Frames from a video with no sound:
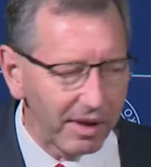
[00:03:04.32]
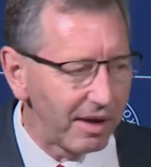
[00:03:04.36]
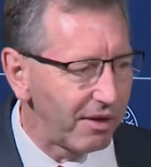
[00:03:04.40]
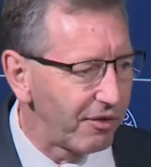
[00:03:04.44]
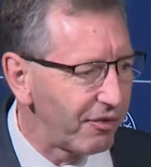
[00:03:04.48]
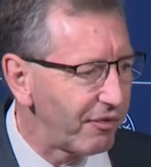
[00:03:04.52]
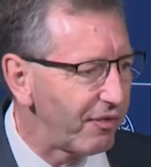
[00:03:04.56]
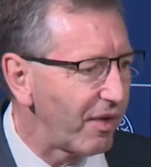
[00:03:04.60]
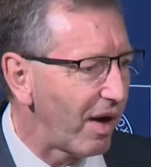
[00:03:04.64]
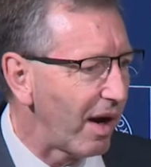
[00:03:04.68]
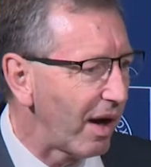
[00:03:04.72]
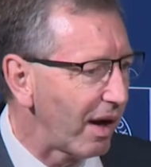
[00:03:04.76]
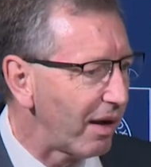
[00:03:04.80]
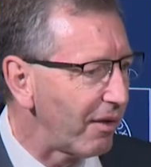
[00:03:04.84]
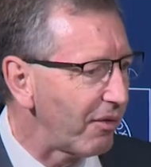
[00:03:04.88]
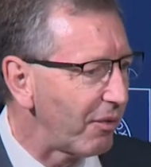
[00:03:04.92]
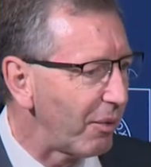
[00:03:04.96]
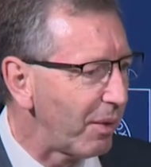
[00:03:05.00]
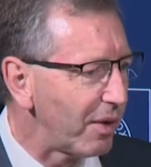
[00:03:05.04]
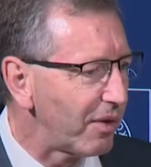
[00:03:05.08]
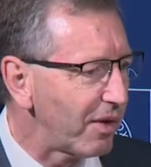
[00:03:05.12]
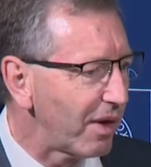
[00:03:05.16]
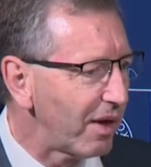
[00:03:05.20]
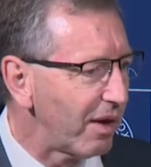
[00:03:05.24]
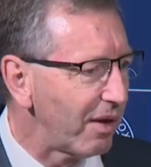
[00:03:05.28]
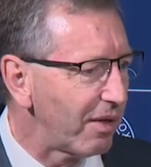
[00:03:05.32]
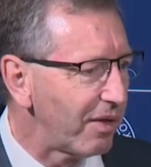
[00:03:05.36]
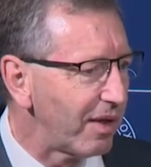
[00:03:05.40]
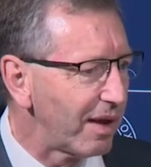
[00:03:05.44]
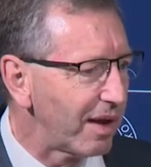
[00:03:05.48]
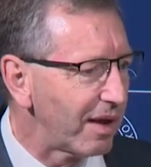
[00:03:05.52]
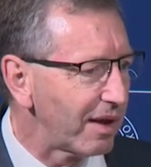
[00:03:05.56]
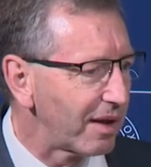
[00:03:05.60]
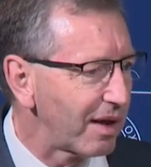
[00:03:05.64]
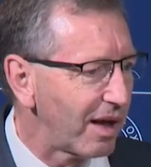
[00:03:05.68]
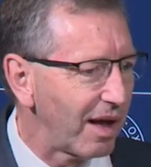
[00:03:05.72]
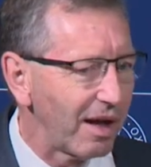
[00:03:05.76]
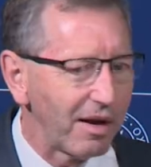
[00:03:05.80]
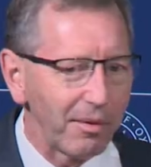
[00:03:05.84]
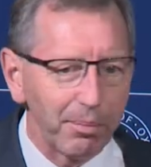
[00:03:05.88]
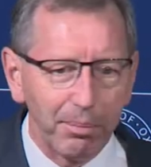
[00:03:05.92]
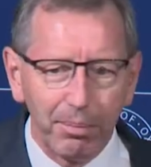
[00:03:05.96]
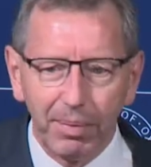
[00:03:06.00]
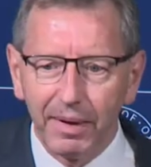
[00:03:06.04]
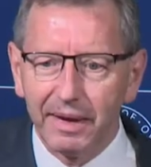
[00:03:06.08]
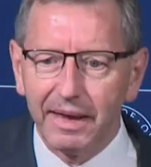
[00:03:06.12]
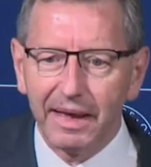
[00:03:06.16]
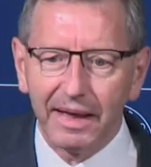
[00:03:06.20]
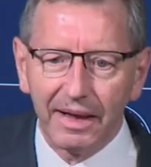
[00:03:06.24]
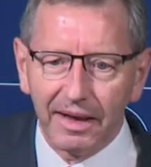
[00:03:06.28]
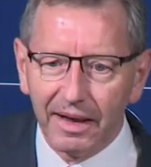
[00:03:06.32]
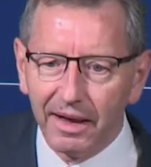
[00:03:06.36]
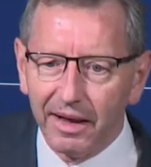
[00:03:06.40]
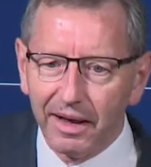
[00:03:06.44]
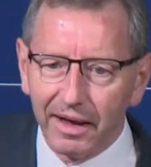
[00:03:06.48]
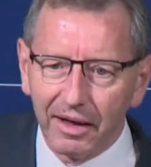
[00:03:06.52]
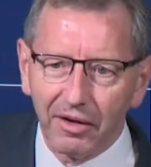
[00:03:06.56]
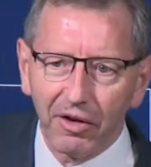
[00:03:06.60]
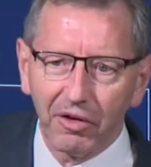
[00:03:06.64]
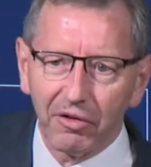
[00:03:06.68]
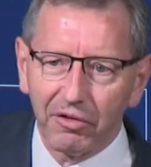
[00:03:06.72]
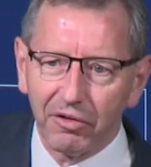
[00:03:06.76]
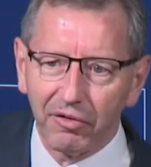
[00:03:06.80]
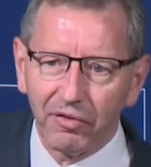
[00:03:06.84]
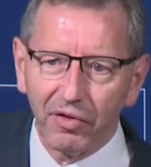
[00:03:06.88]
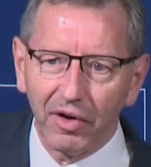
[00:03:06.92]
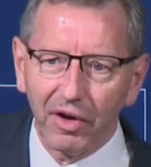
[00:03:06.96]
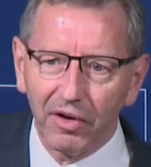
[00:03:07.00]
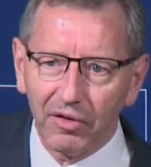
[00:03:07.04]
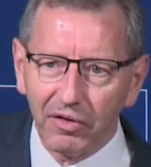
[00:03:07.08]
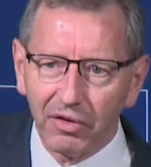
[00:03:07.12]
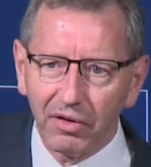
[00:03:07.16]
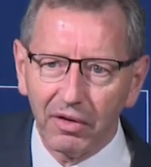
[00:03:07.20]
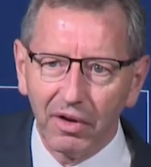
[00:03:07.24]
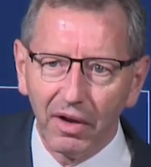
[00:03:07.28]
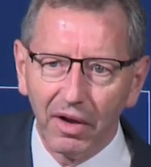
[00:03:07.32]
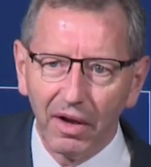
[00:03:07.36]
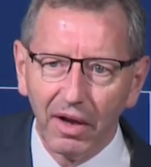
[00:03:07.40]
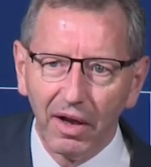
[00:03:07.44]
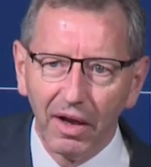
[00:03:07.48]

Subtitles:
these five, which I don't think are kind of particularly controversial.